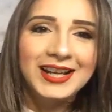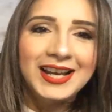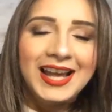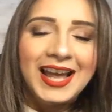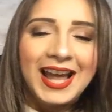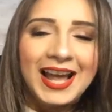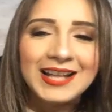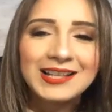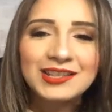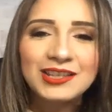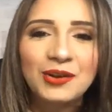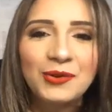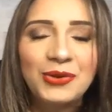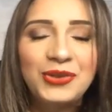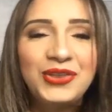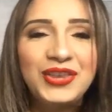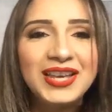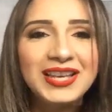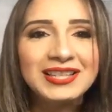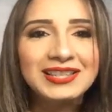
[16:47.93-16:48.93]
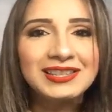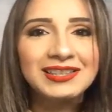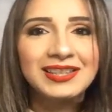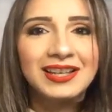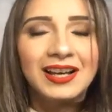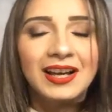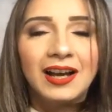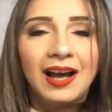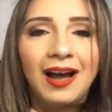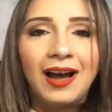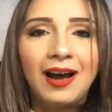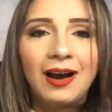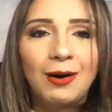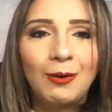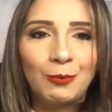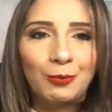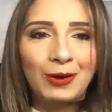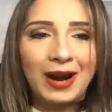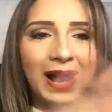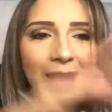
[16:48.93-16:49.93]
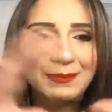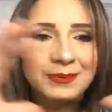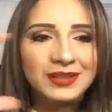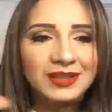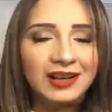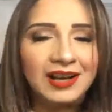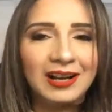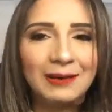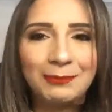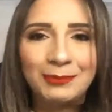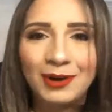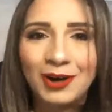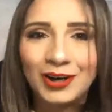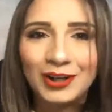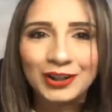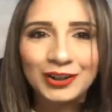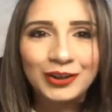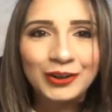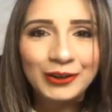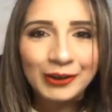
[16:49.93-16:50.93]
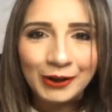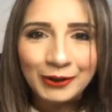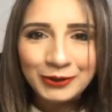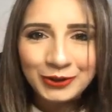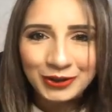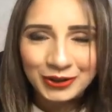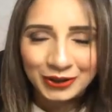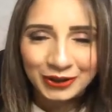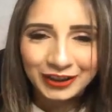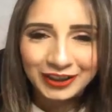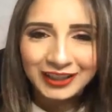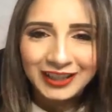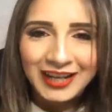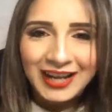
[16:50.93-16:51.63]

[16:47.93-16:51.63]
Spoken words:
And so this wraps up our closure